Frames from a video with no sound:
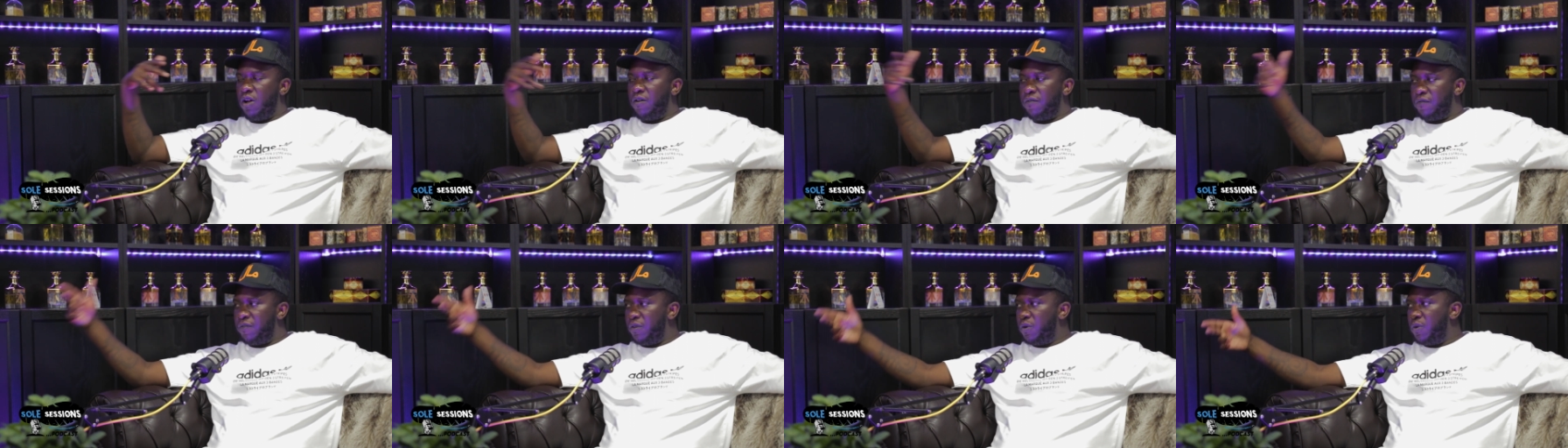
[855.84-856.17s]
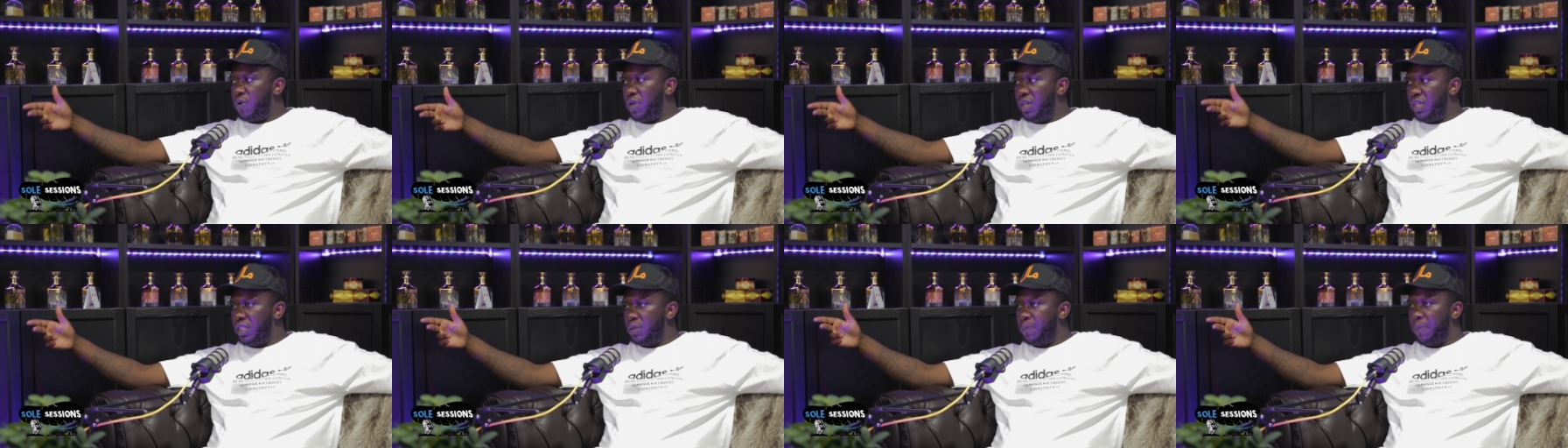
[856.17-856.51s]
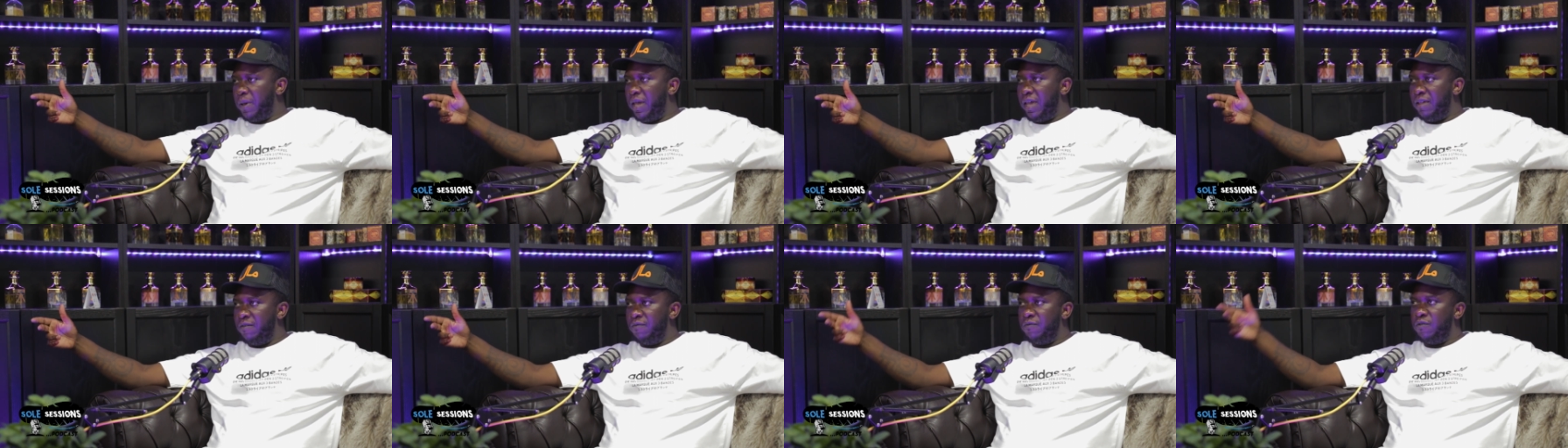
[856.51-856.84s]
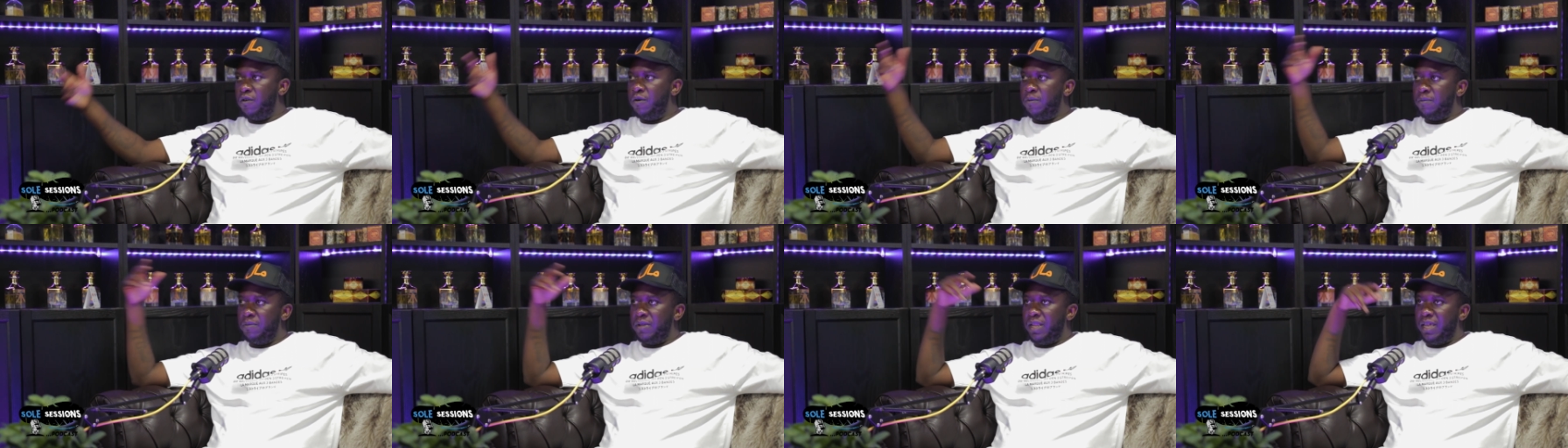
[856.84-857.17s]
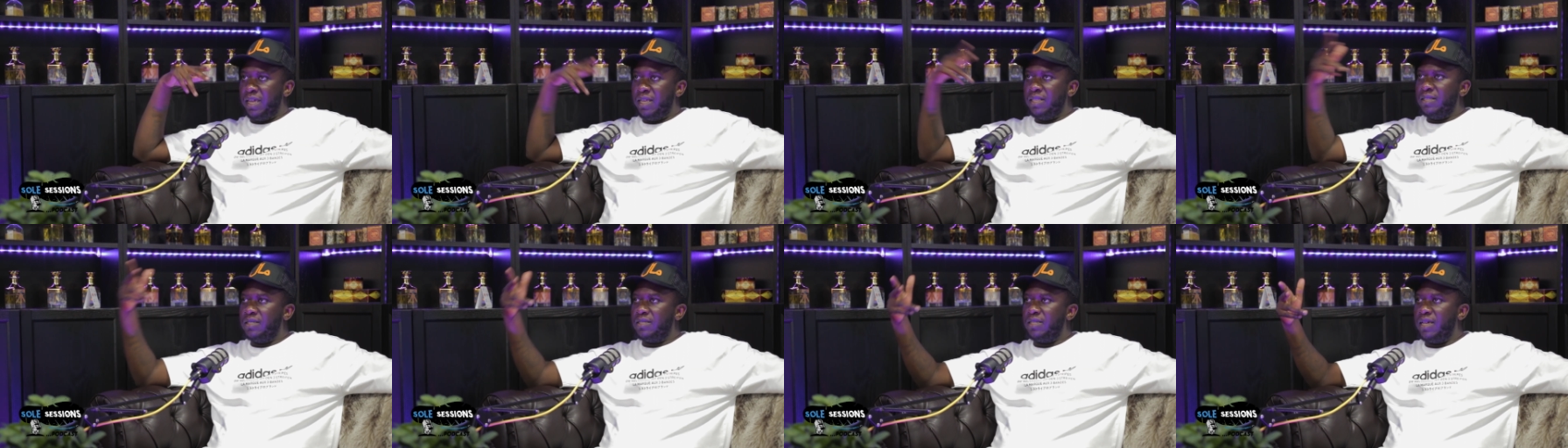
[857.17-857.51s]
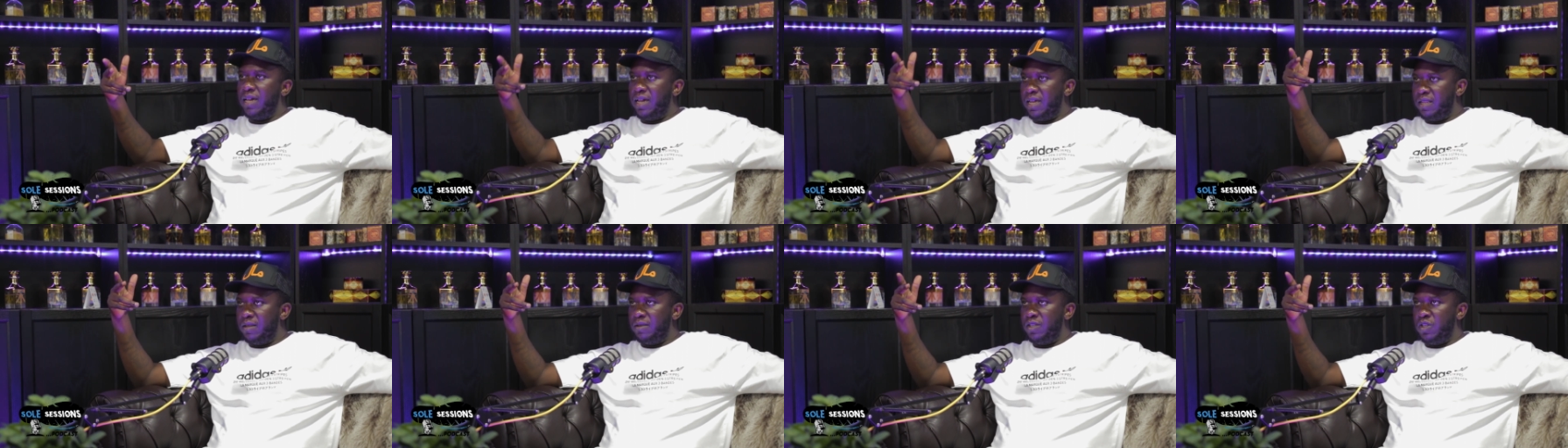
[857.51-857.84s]
feel his pain from the
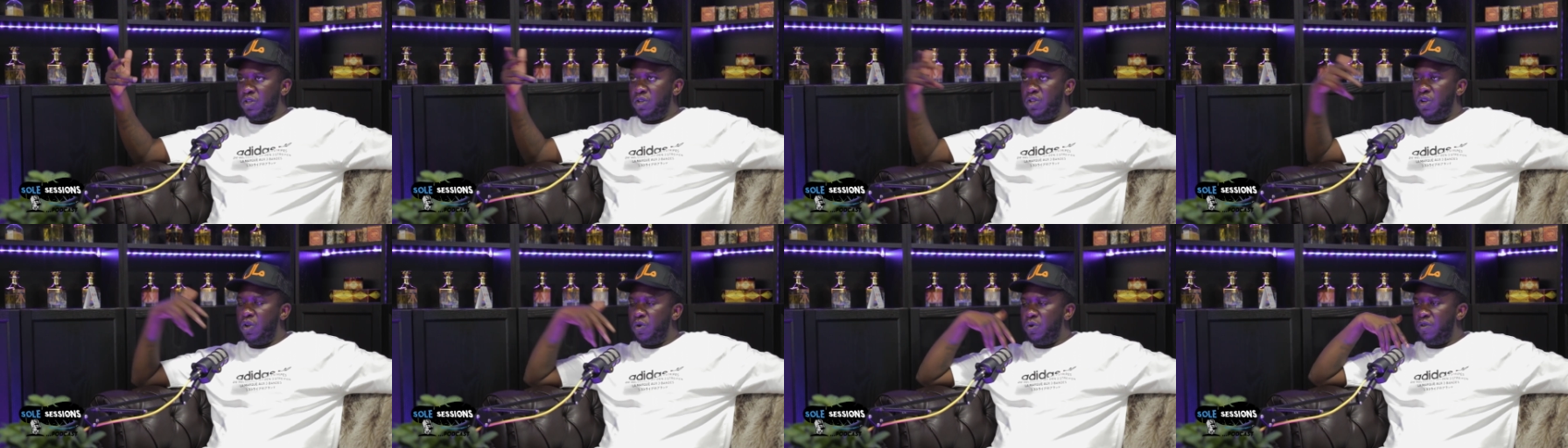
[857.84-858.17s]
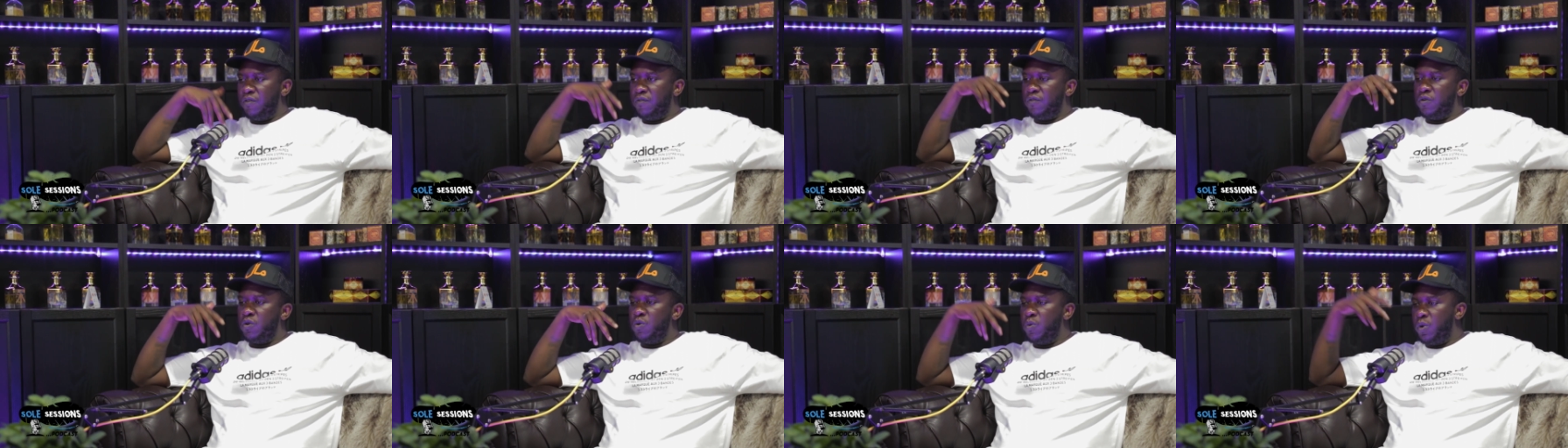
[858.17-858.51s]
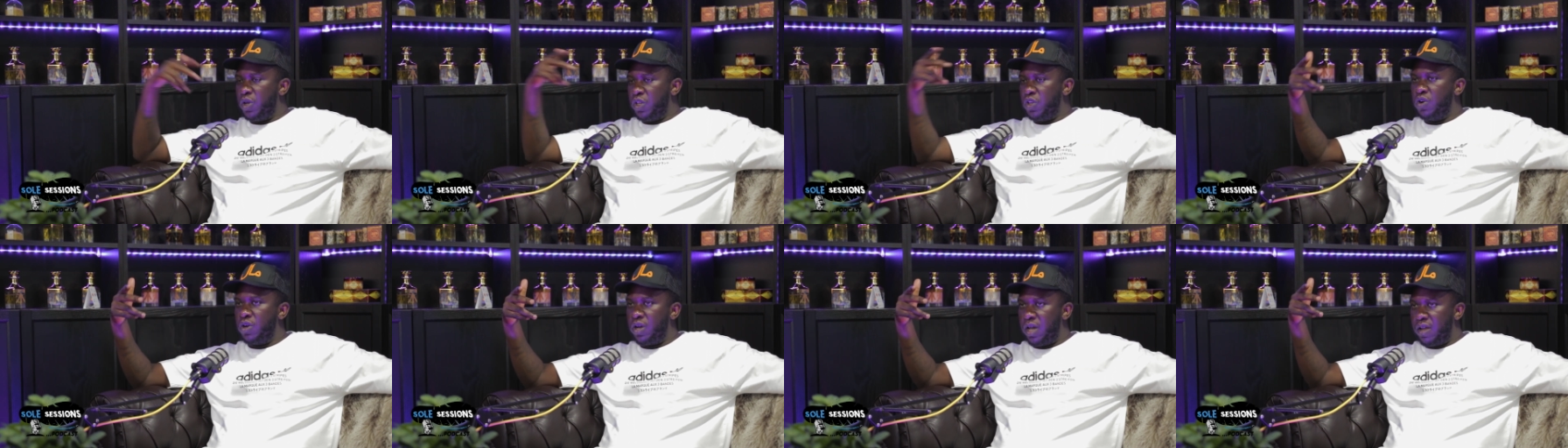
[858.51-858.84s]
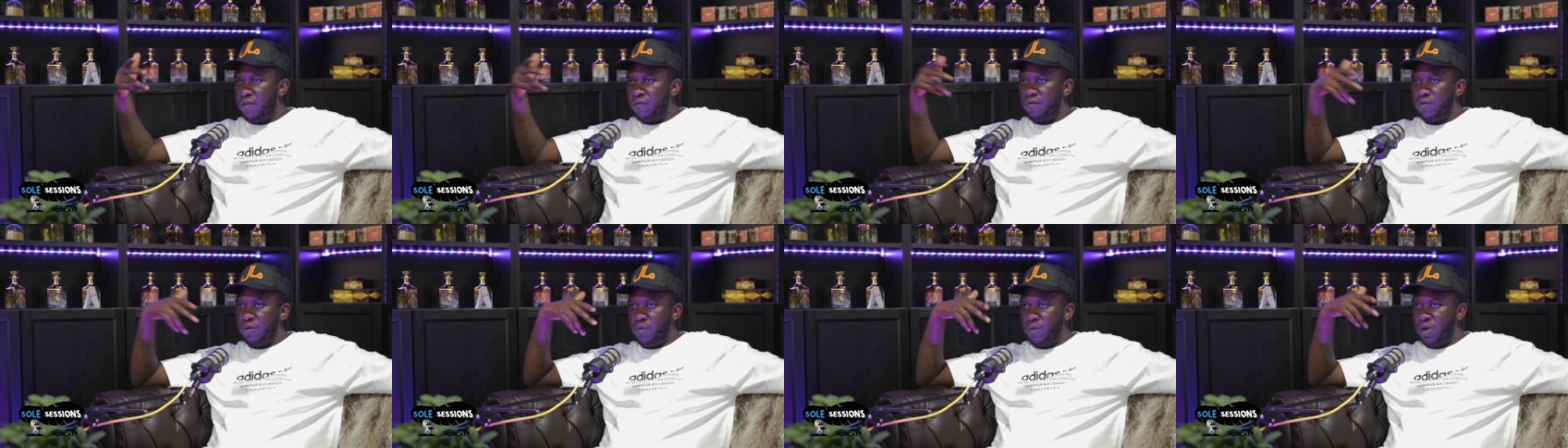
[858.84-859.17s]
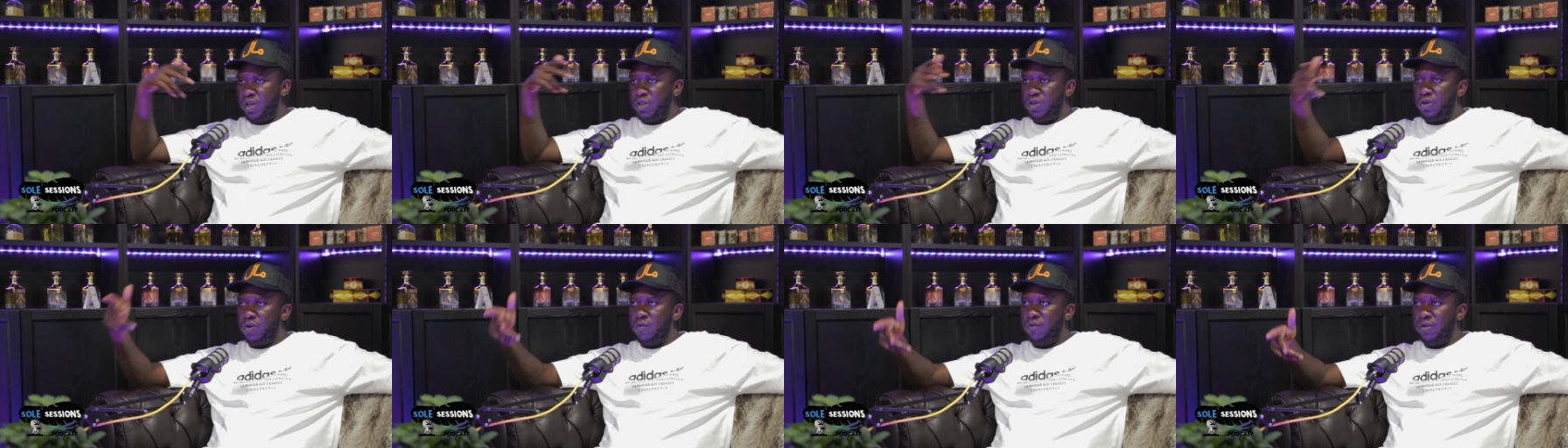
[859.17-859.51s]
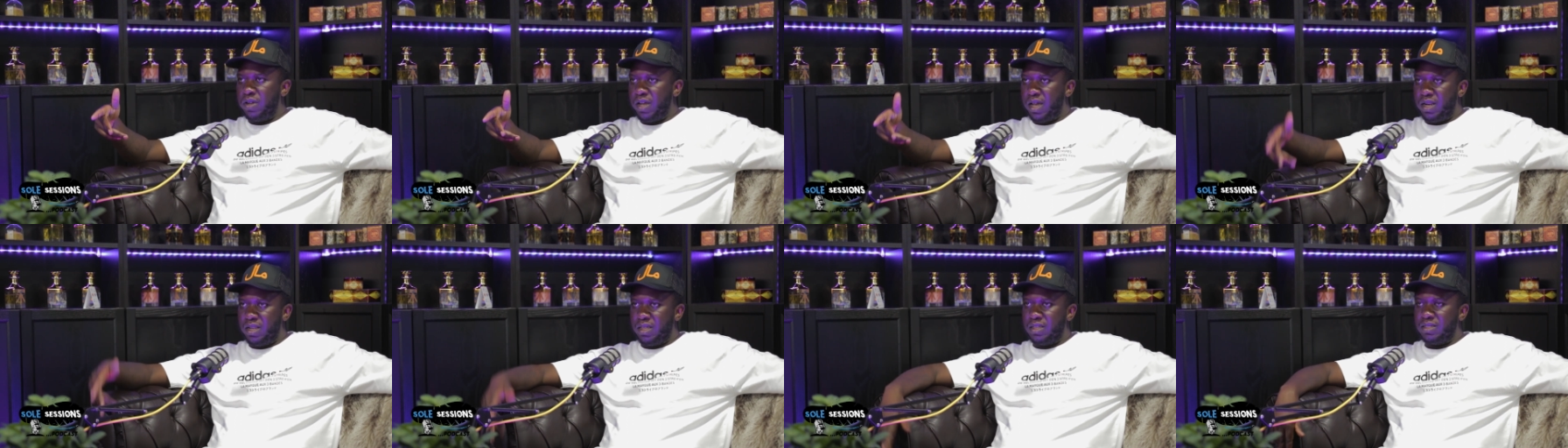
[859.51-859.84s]
inside. You can only feel what you're going through and what your
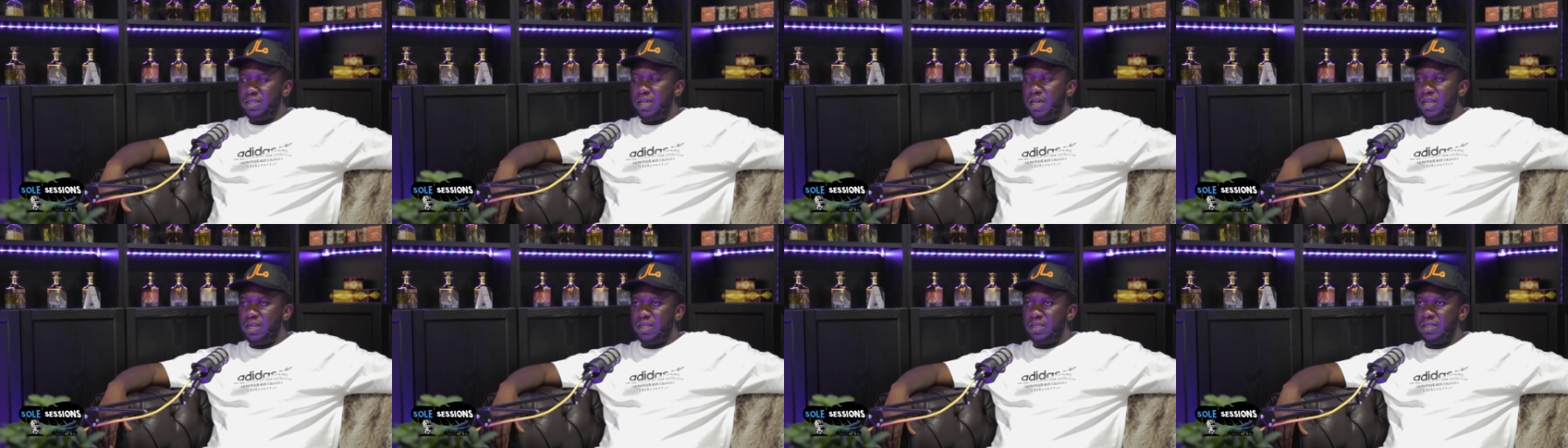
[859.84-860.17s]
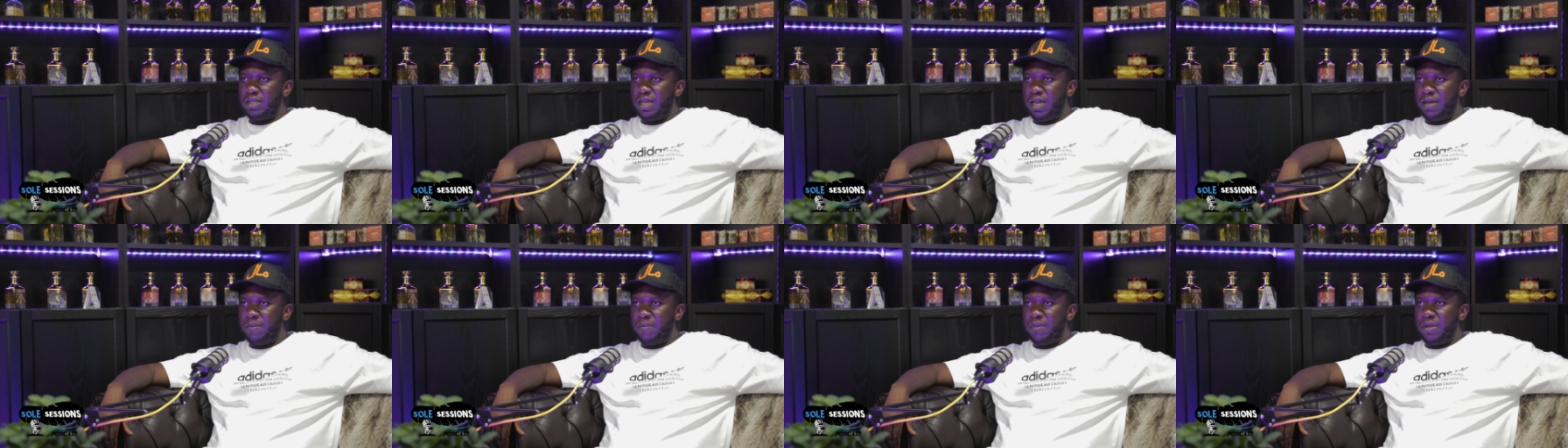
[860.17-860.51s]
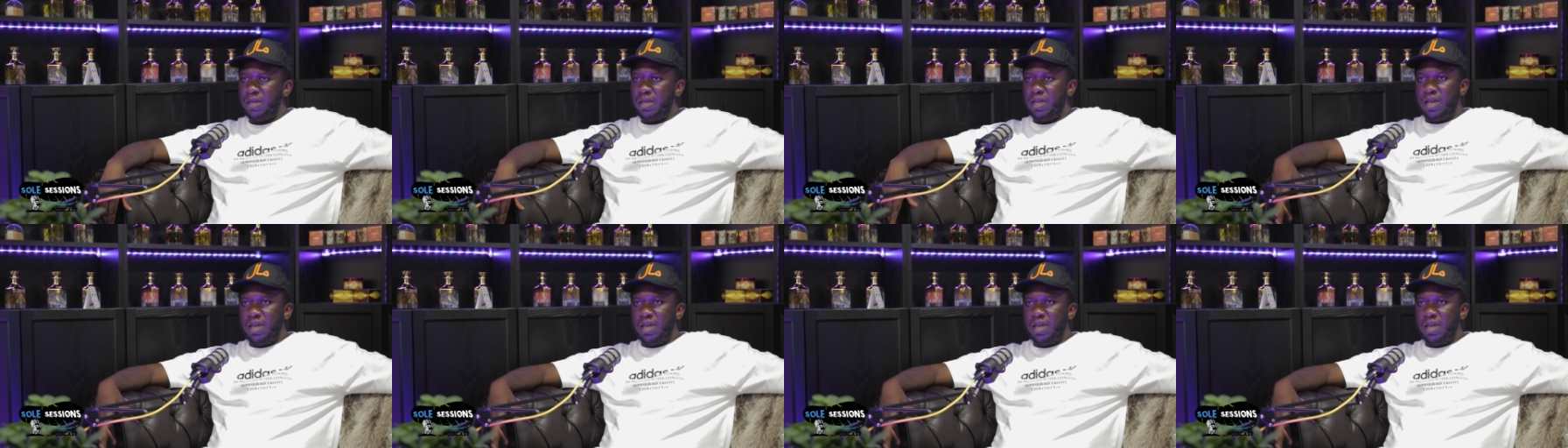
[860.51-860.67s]
reality is at the time.